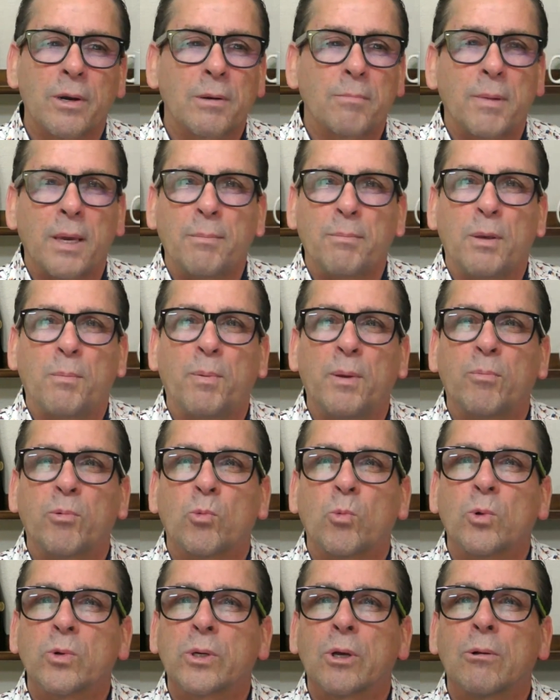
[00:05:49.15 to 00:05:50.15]
And maybe people
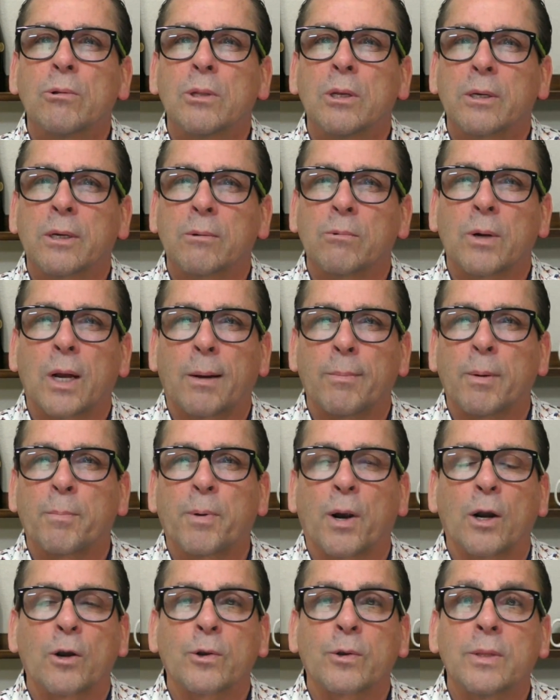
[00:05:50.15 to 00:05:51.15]
will go look at Robert
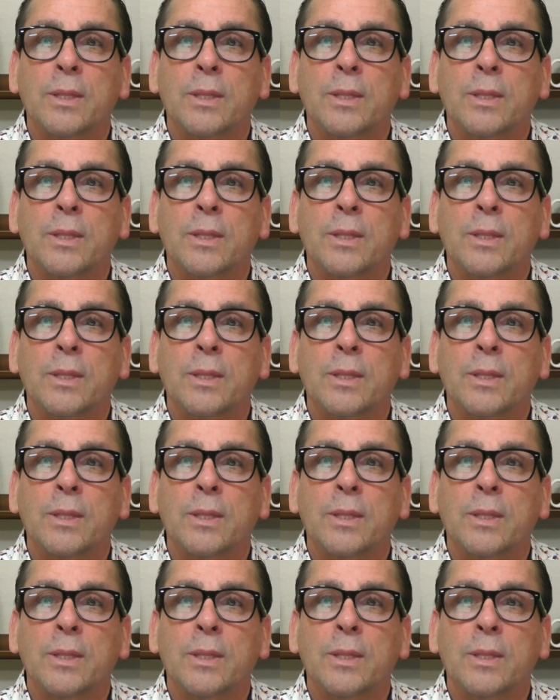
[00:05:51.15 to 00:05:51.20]
Parker.